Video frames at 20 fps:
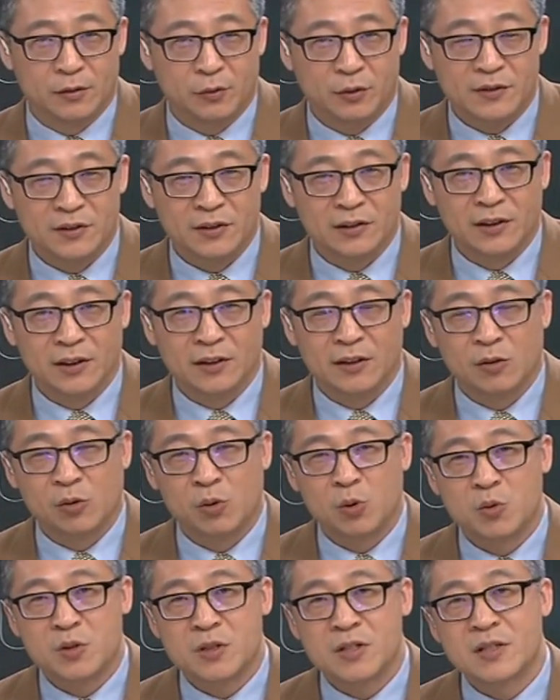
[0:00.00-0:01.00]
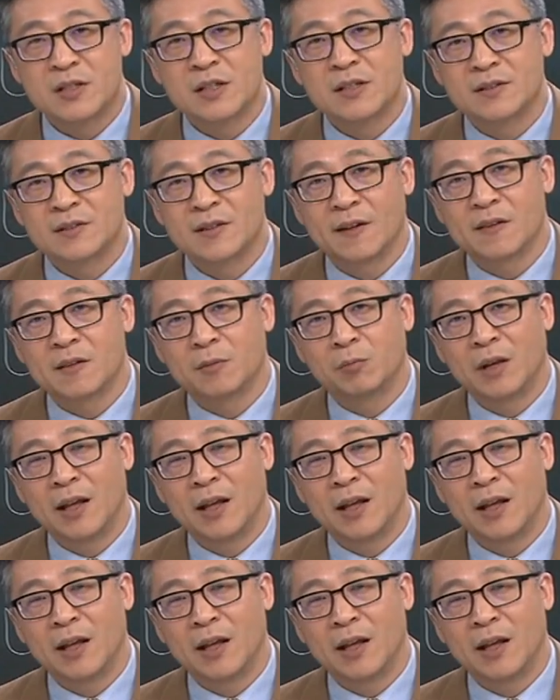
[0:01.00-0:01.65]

recently concluded 6th